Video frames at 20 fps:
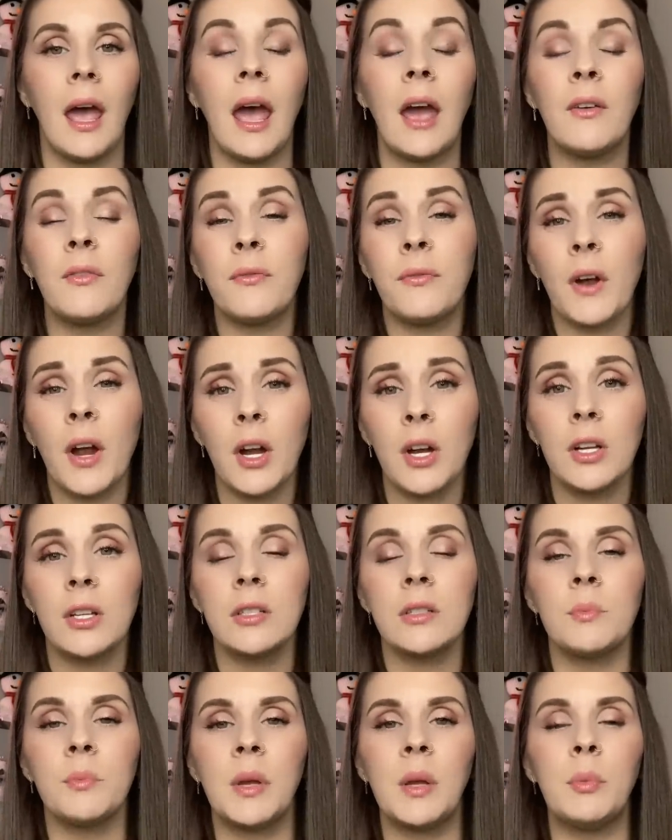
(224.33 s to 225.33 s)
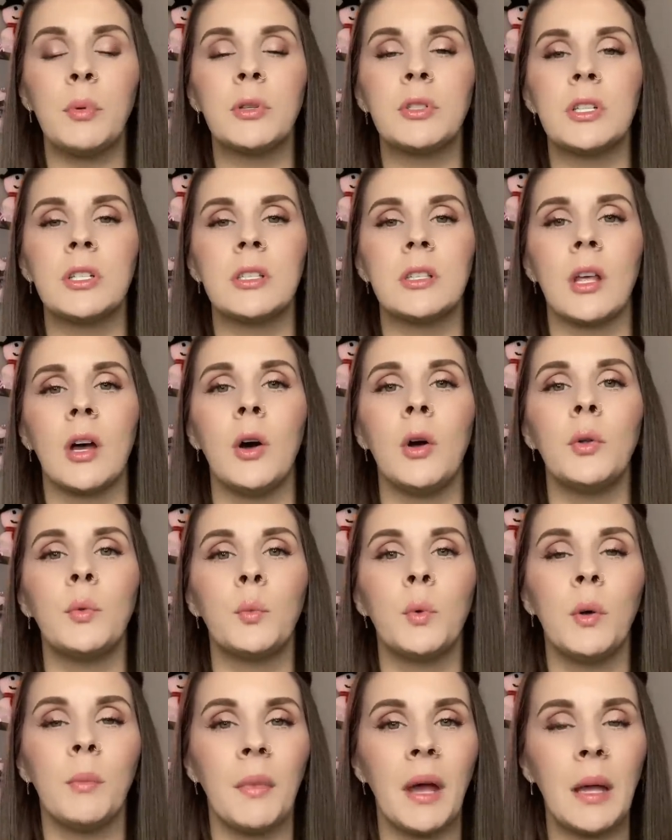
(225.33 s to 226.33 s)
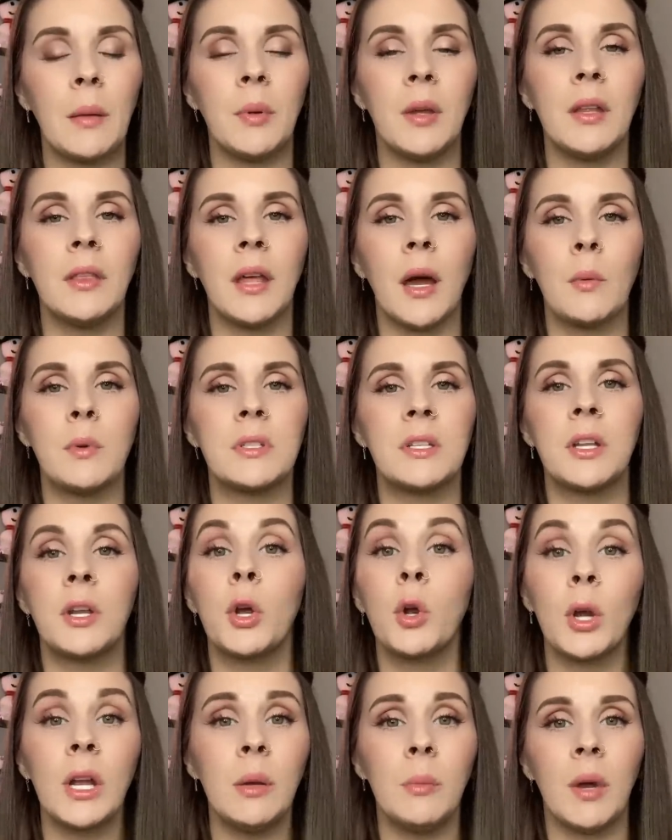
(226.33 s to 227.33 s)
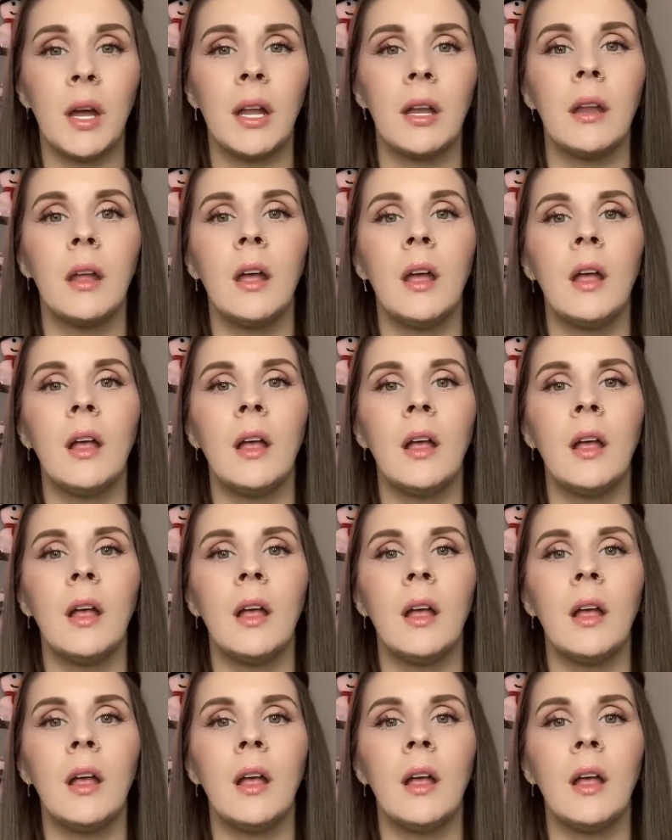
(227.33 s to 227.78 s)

At first, people just thought, well, maybe that was an agreement